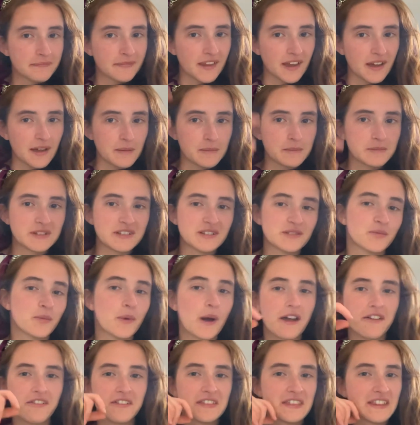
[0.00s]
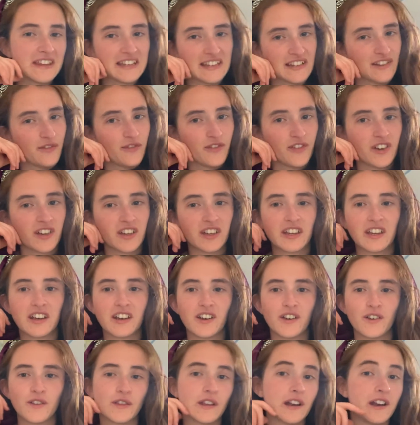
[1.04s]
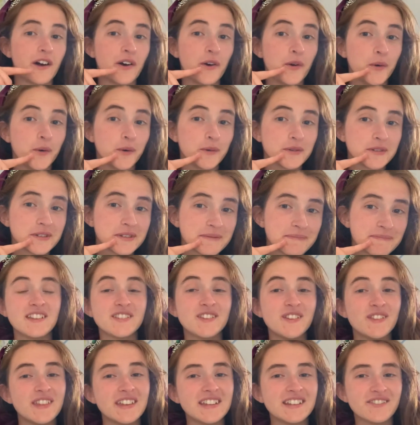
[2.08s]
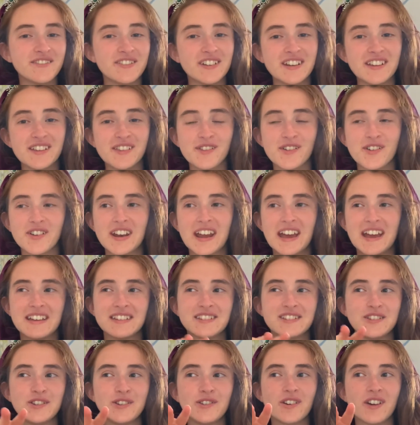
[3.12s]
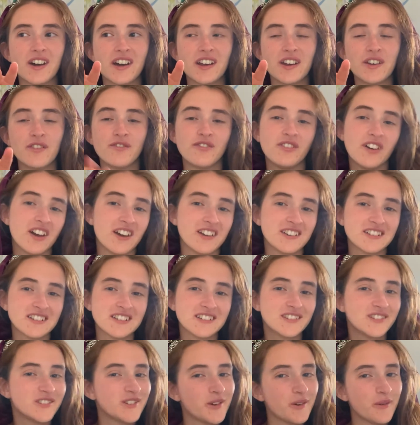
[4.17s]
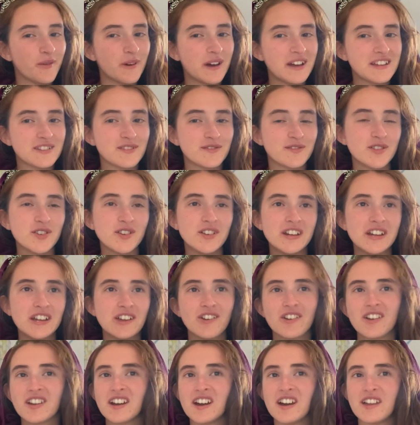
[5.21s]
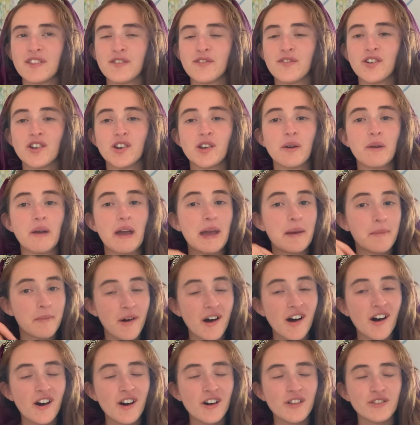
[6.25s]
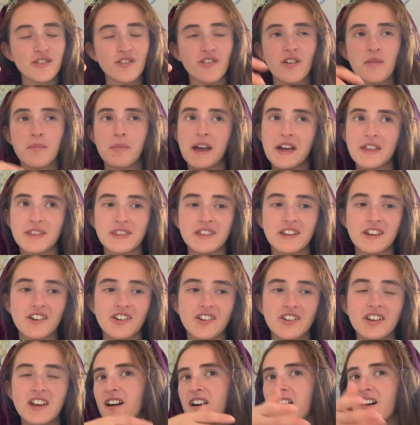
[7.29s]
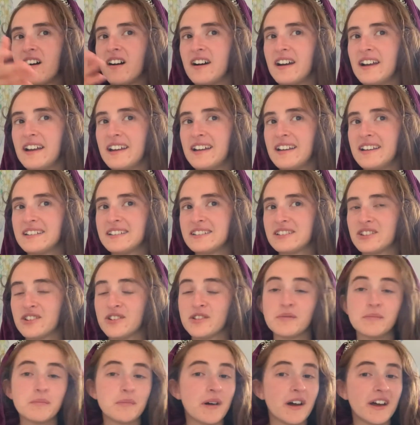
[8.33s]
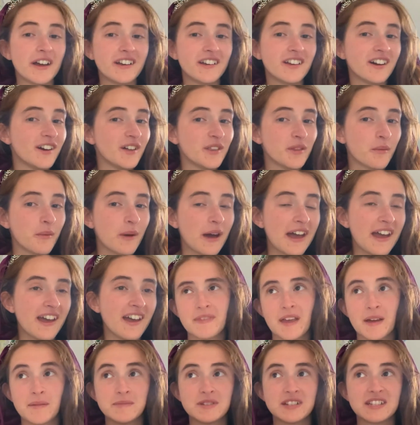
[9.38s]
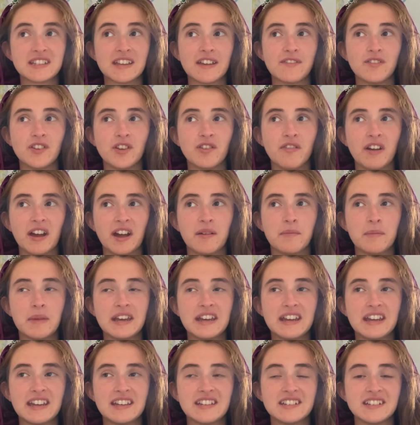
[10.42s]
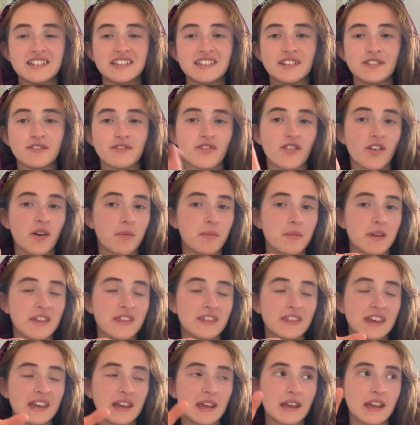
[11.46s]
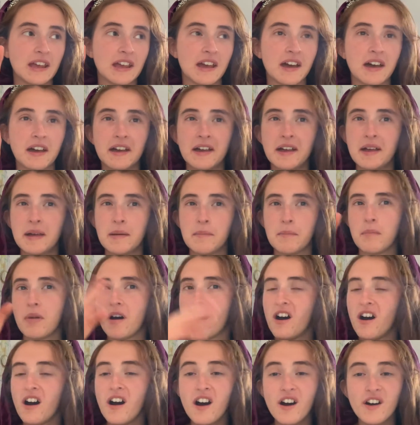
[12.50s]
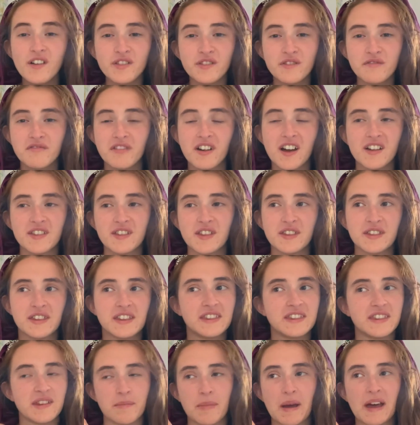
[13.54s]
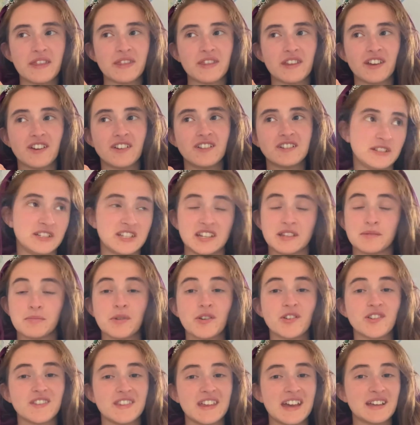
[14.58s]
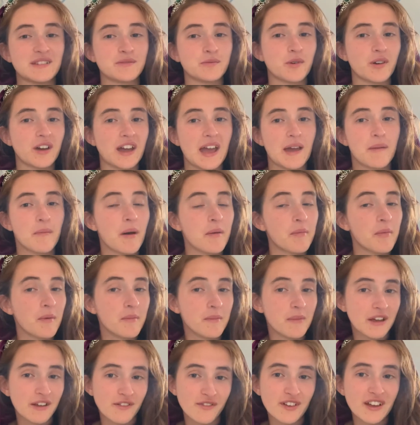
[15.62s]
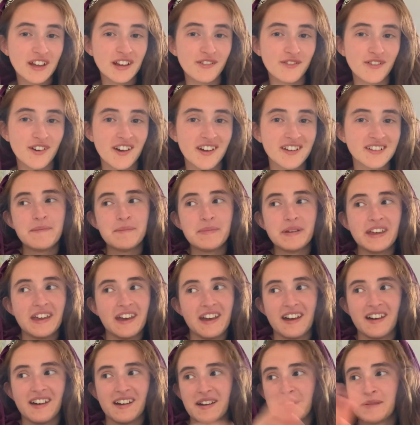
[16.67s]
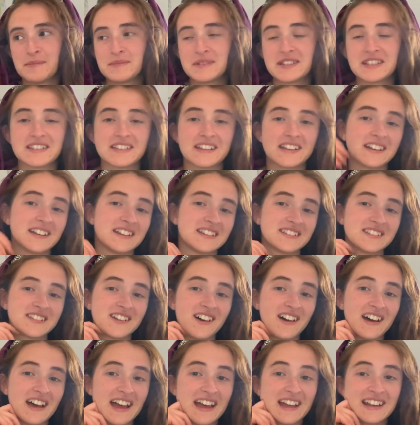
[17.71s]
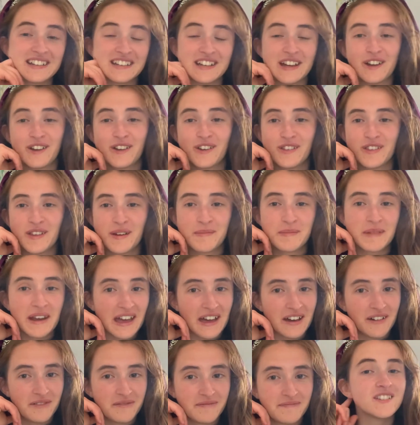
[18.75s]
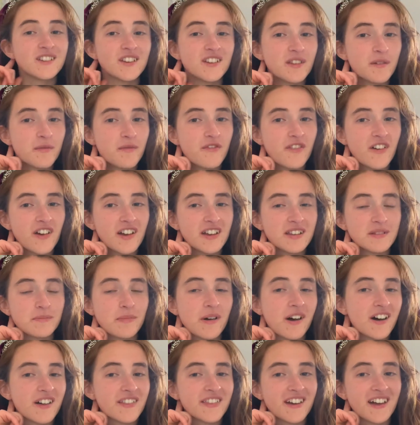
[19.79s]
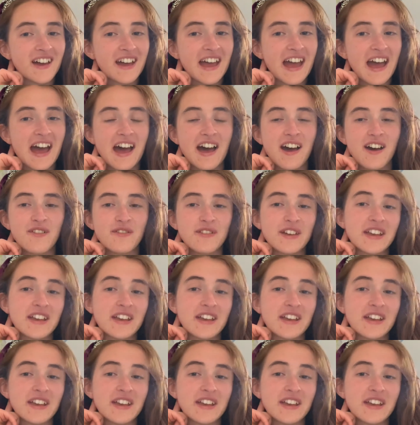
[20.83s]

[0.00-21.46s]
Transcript: I'm just wearing this for, you know, the lols. So this readathon has two kind of versions, two ways of doing it. You can either follow a path or a pantheon. I don't mind either way. I'm just giving you recommendations from the path rather than the pantheon, just because that's what came up on my feed first. But yeah, I'm just gonna start and tell you them now. So the first path I have